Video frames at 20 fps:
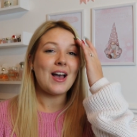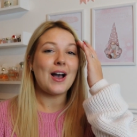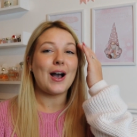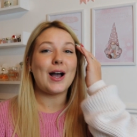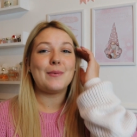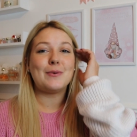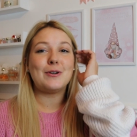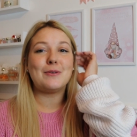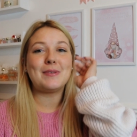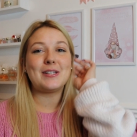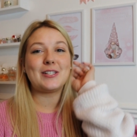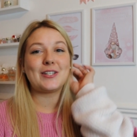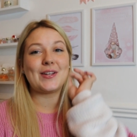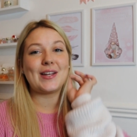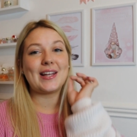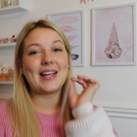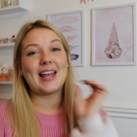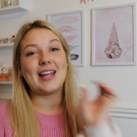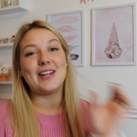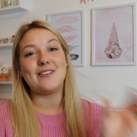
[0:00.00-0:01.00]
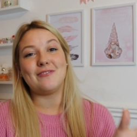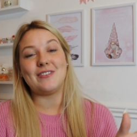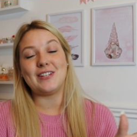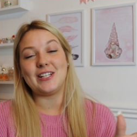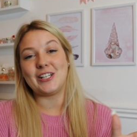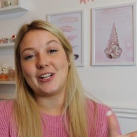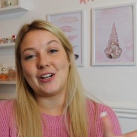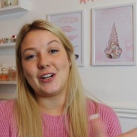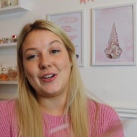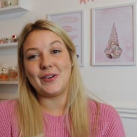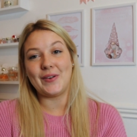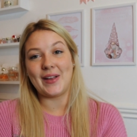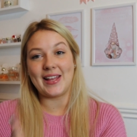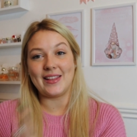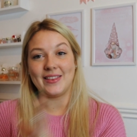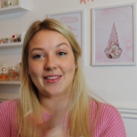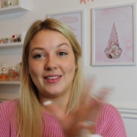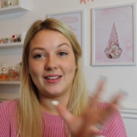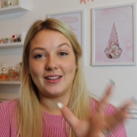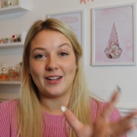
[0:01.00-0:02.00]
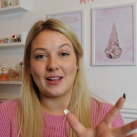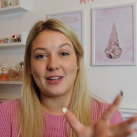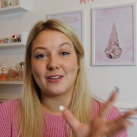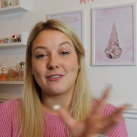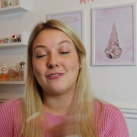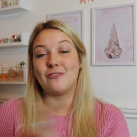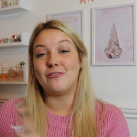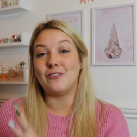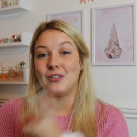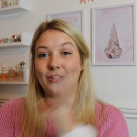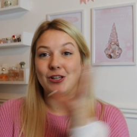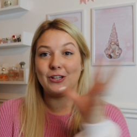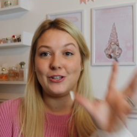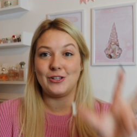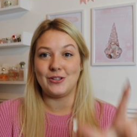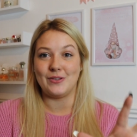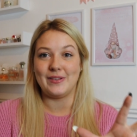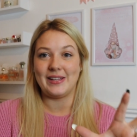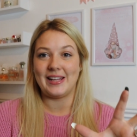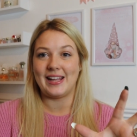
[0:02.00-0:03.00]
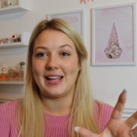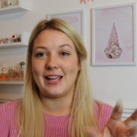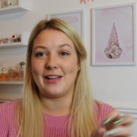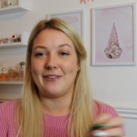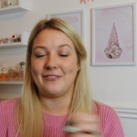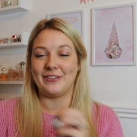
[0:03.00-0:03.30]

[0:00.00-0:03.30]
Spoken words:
I will be doing a video in like for the new year,